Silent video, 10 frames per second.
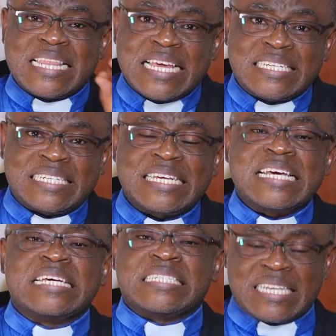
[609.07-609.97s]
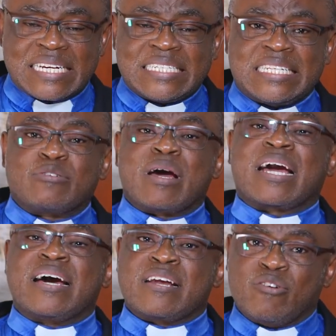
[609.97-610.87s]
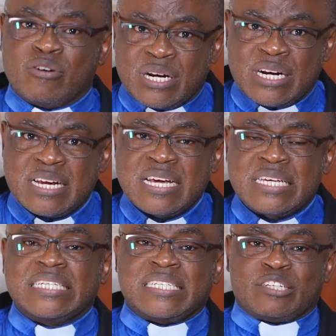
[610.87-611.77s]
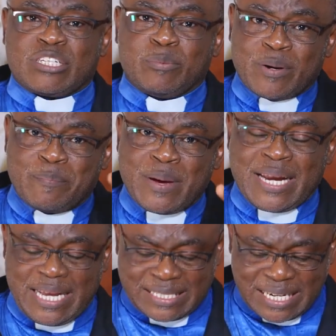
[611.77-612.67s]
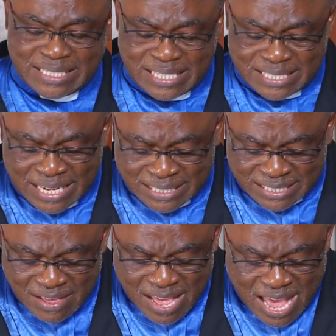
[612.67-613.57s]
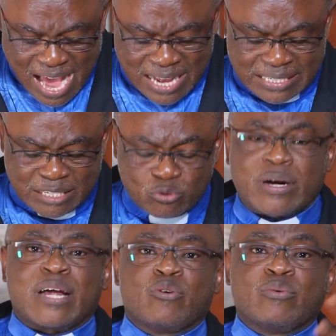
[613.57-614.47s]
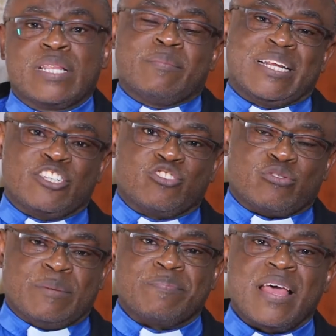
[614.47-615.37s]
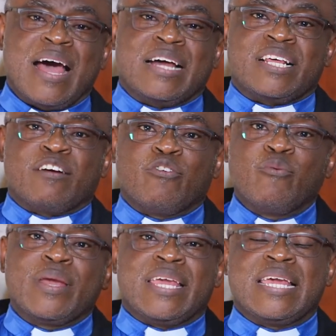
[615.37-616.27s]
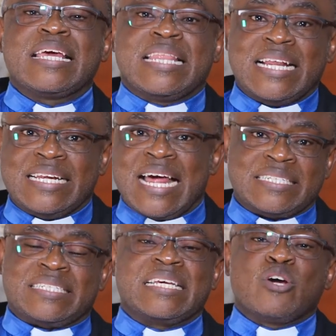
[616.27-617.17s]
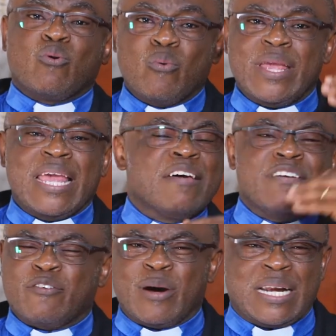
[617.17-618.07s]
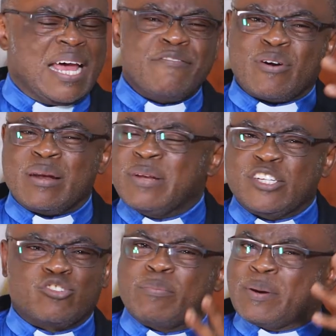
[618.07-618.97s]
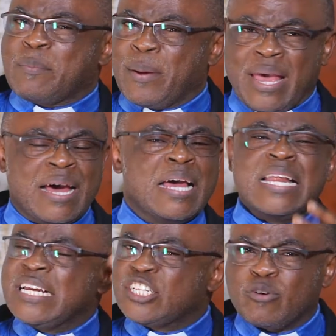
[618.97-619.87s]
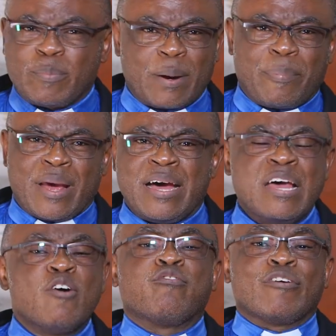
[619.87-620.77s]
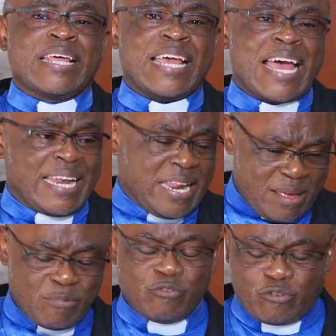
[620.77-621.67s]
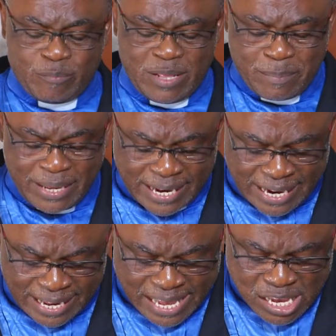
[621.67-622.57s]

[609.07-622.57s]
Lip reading: this series that we are carrying on, Jesus was preparing his successors and to carry on with the ministry. And therefore we, the leaders, we, everyone needs to prepare for the end before from the beginning.